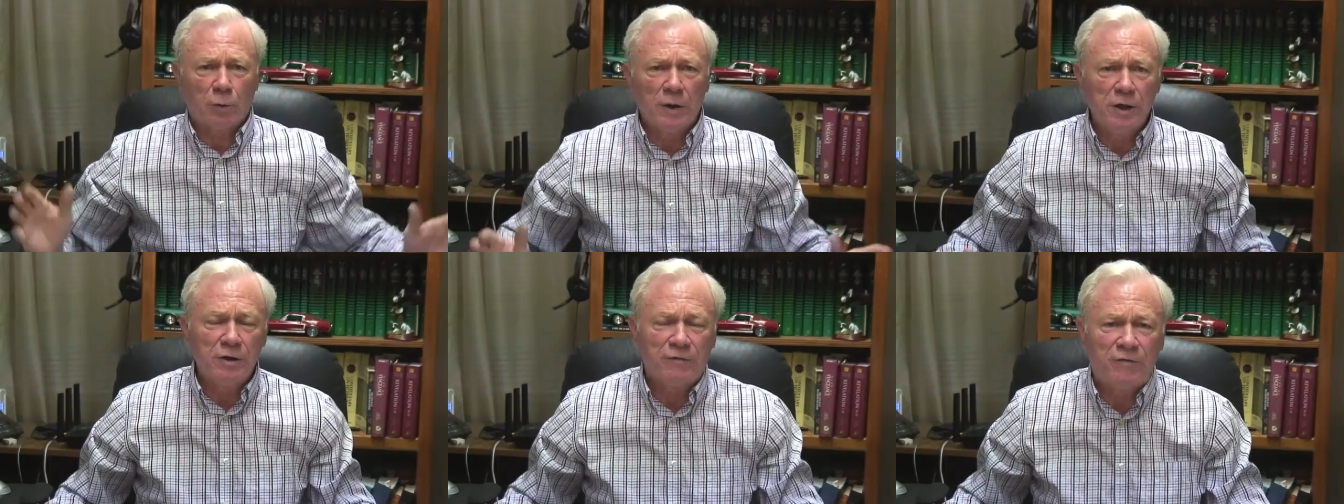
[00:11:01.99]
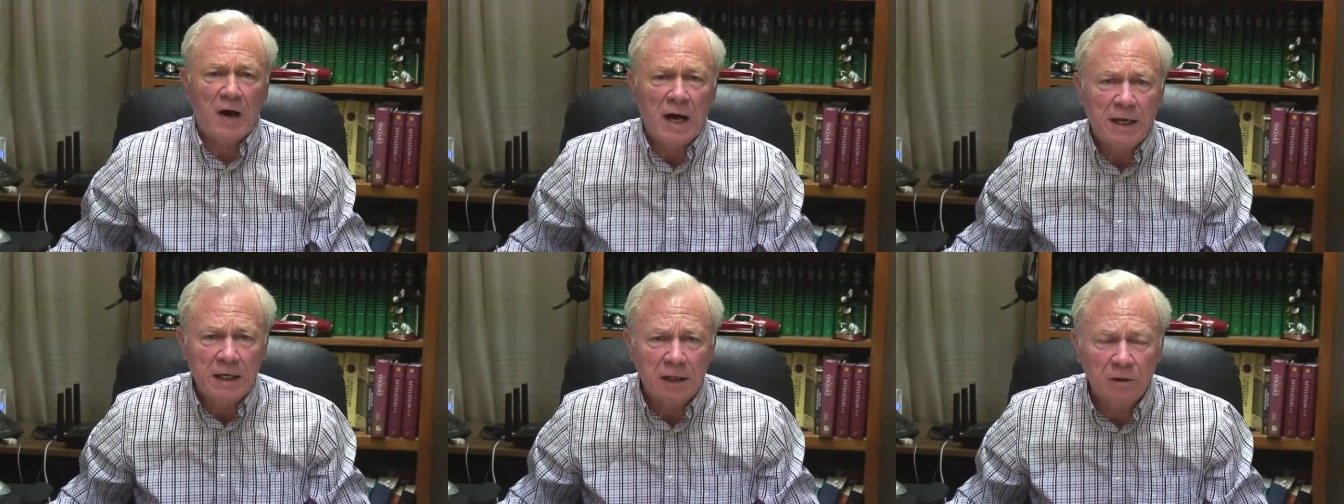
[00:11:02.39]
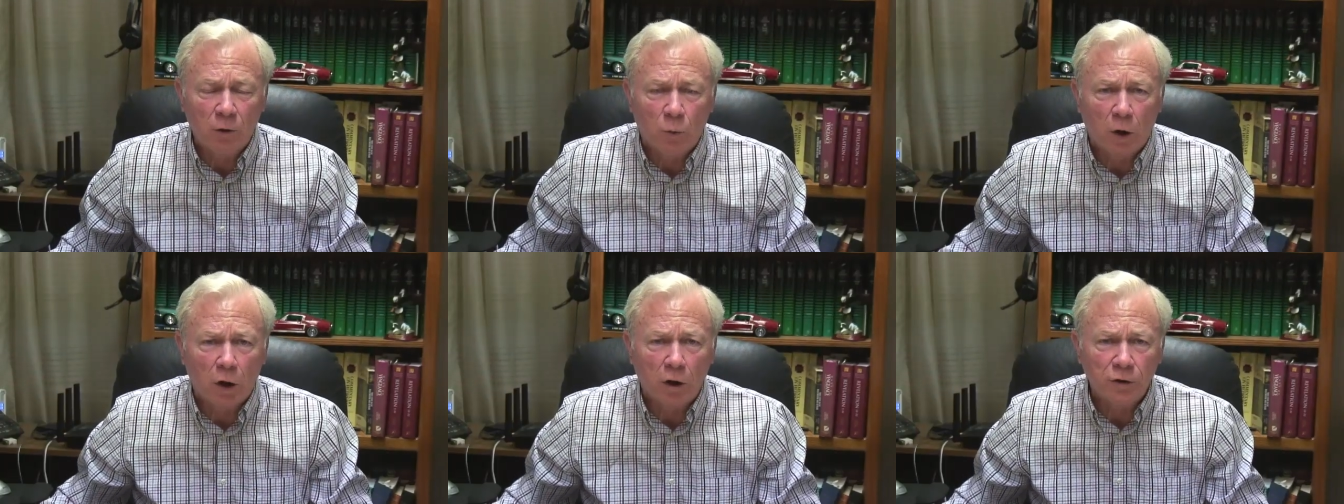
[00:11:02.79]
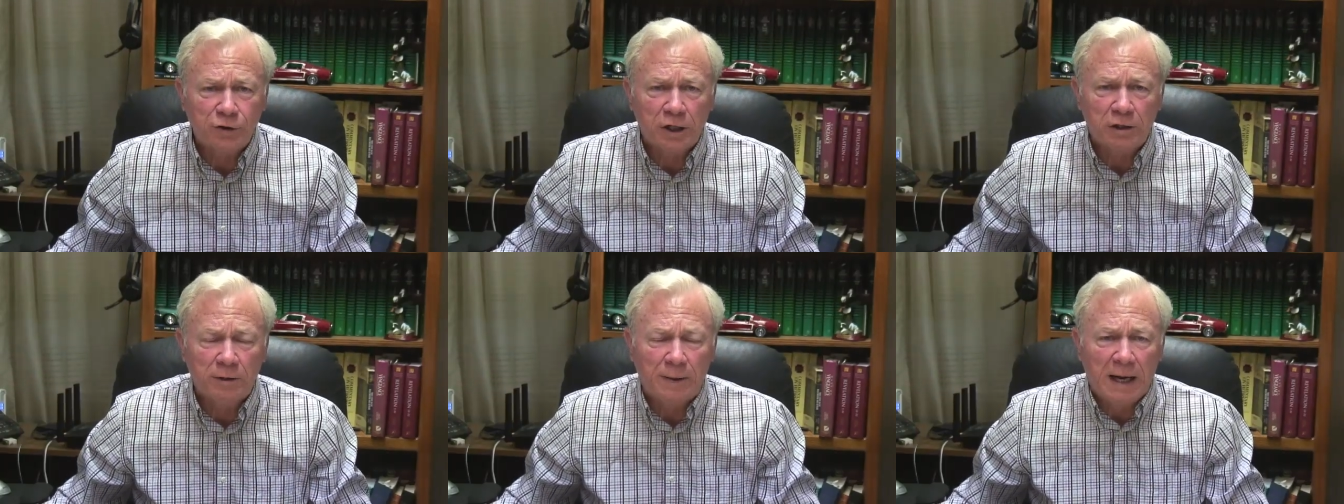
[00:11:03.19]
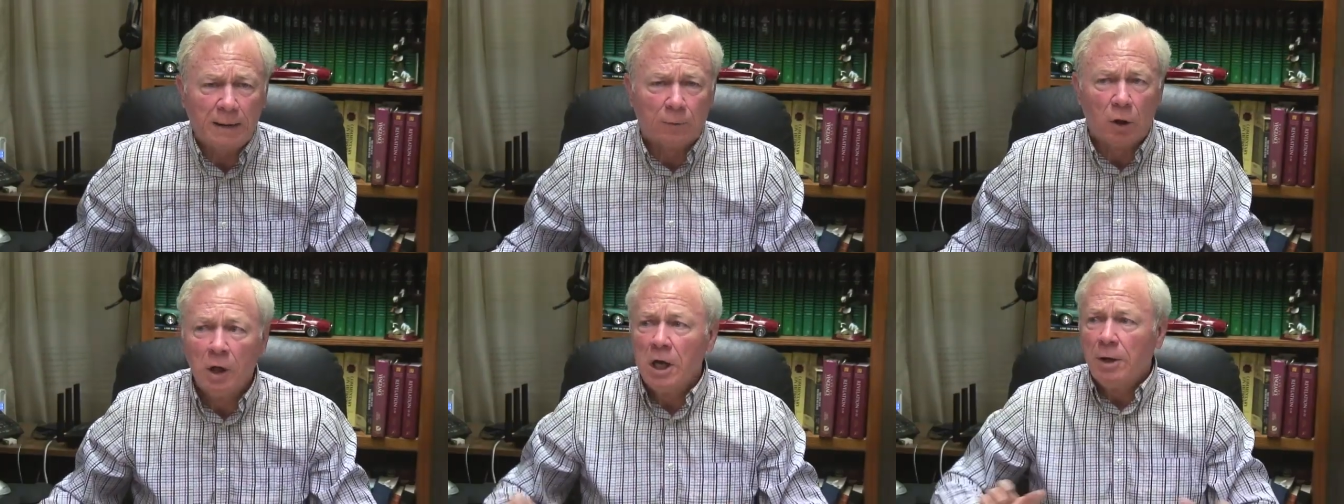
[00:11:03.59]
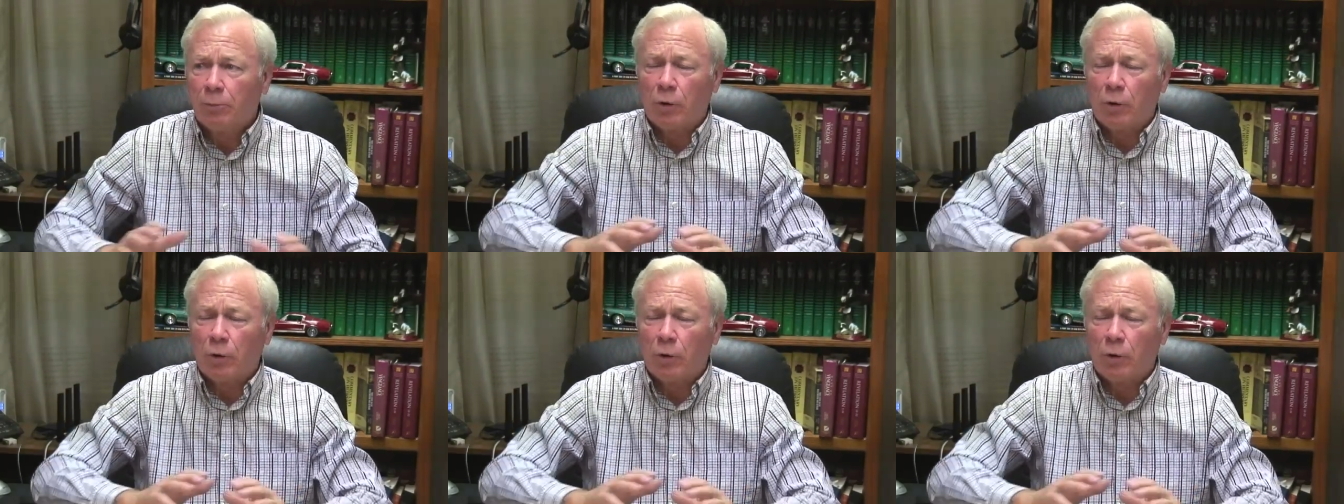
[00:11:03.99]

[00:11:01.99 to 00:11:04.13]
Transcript: redefining the words in the Bible.